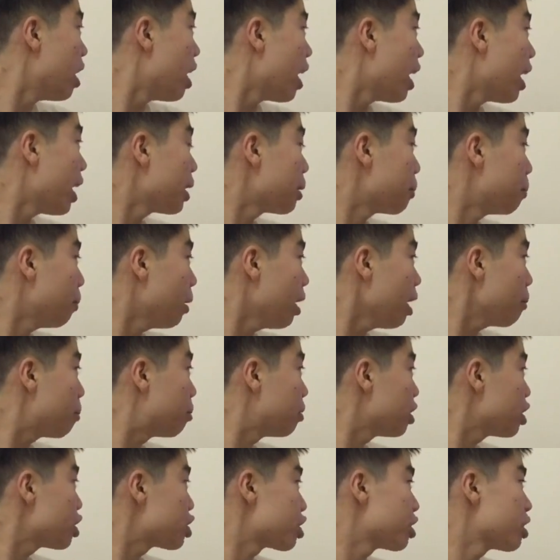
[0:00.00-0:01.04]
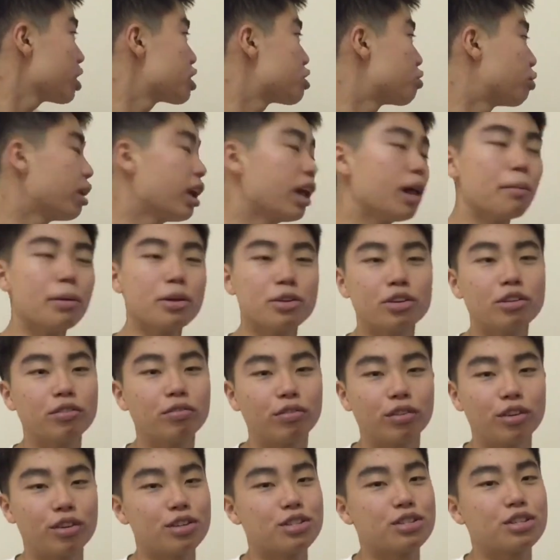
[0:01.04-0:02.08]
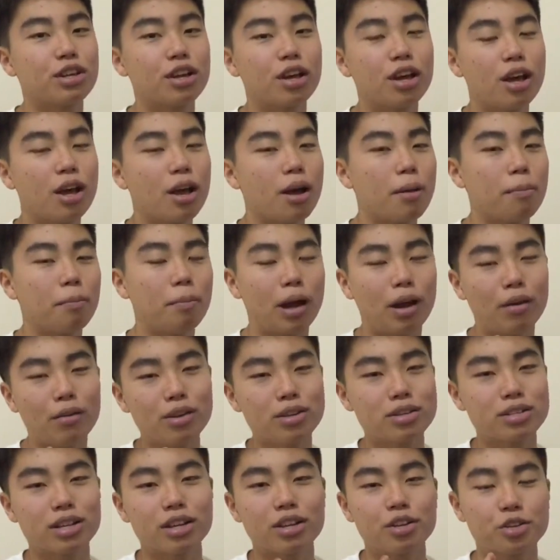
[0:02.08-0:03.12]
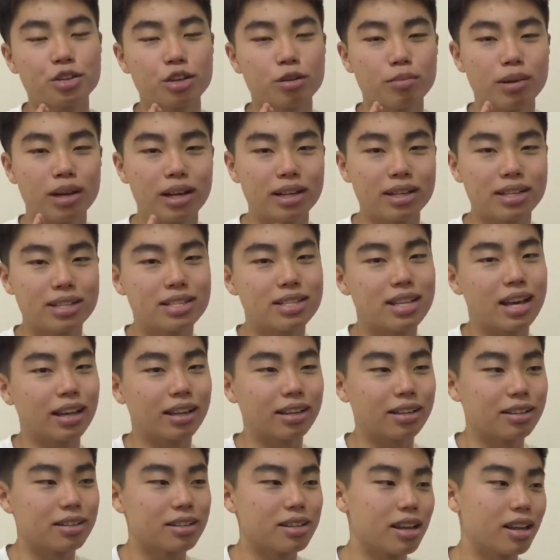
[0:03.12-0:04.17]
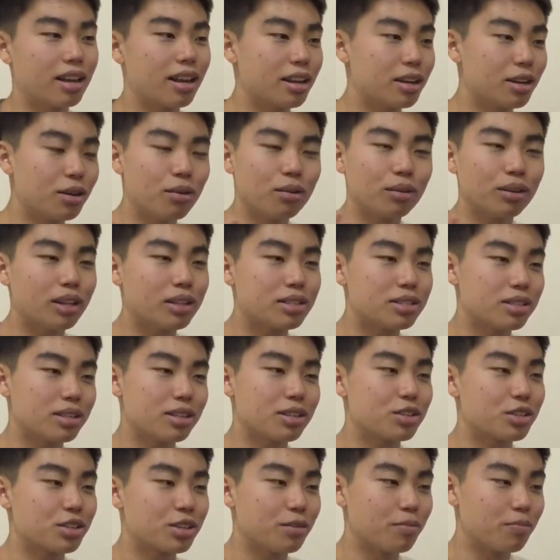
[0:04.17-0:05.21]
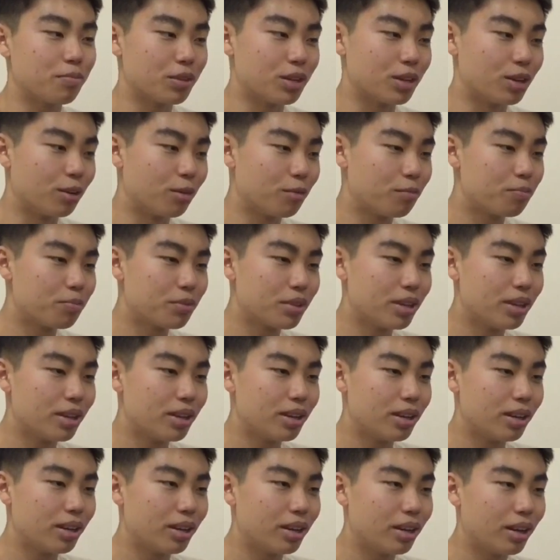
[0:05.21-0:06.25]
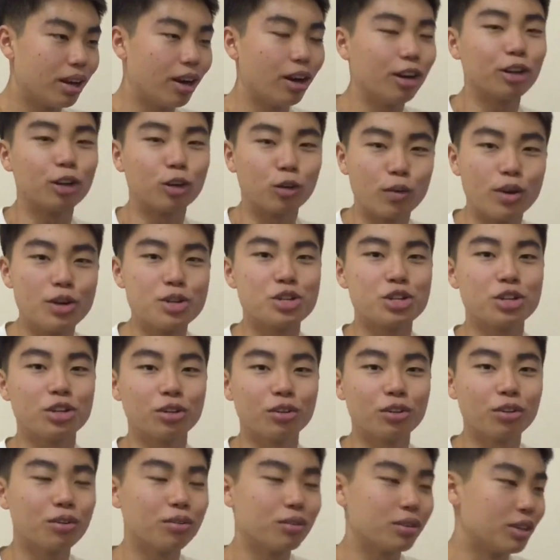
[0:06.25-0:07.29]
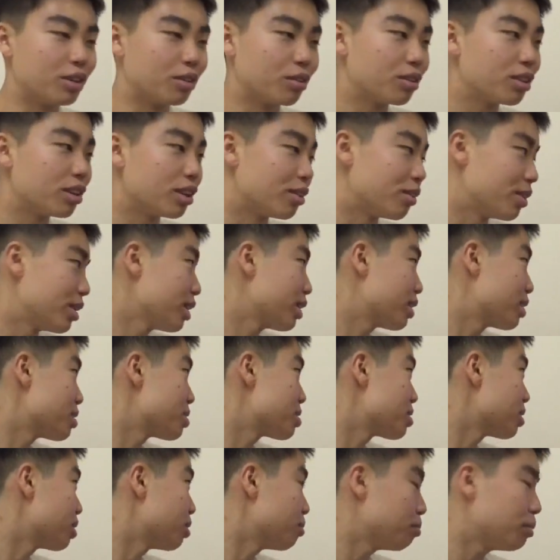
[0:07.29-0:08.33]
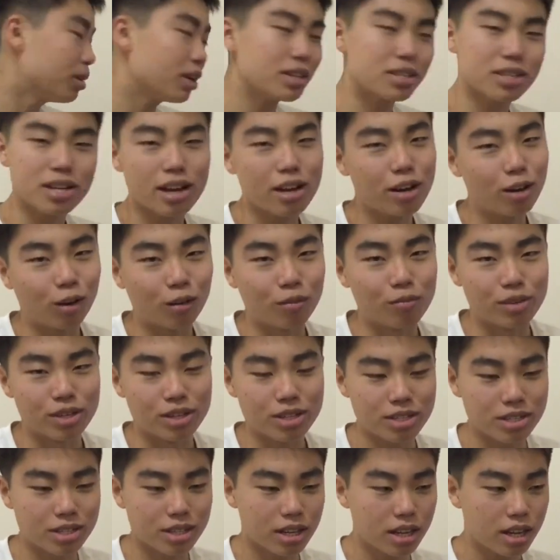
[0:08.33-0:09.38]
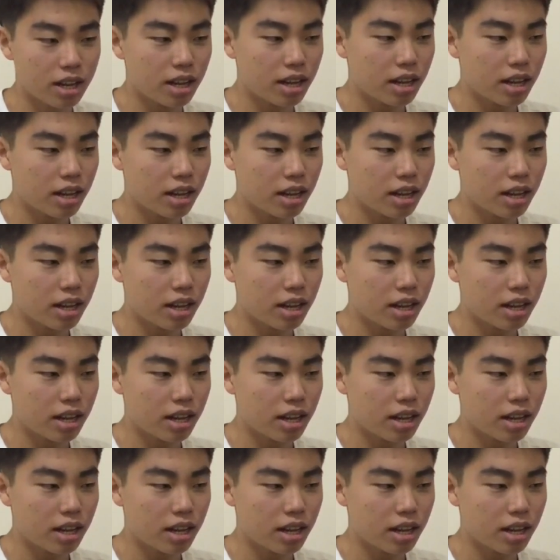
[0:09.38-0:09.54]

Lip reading: And my prediction is Real Madrid first, Paris Saint-Germain second. And I know that's such a, unoriginal, theory, but it's kind of obvious.